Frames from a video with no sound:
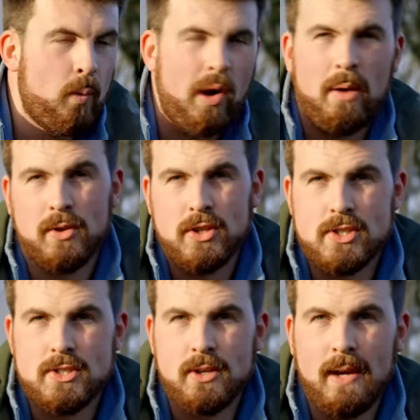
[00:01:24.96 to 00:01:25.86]
what I want you
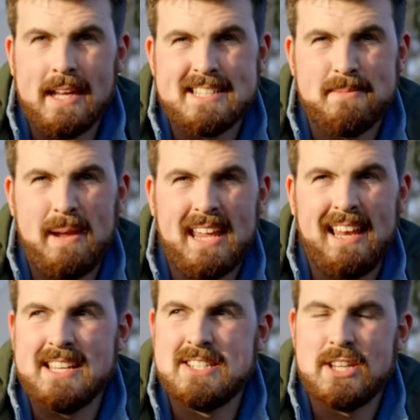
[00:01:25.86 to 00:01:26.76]
to do is to make a
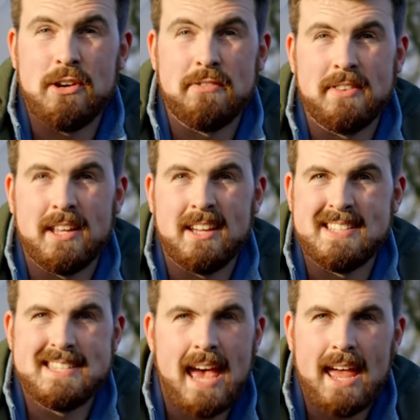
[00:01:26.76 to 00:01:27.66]
list of the
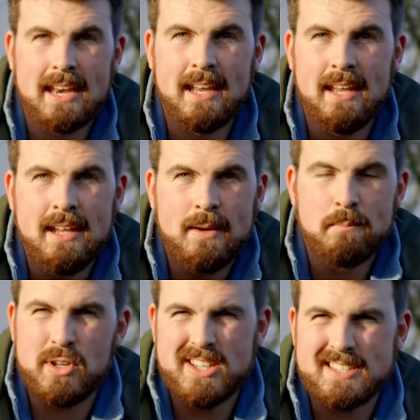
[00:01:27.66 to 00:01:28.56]
10
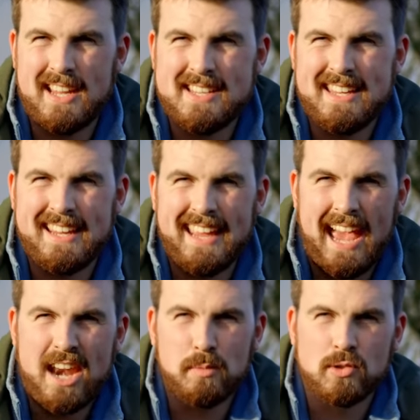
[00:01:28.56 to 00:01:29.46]
most exciting
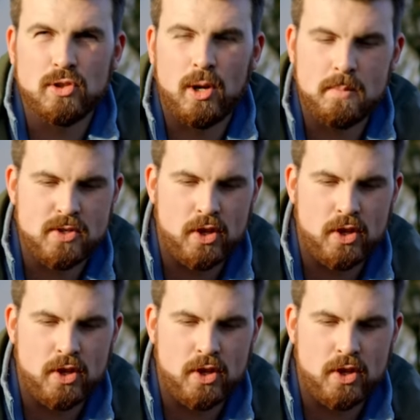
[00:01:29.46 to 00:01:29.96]
edible crops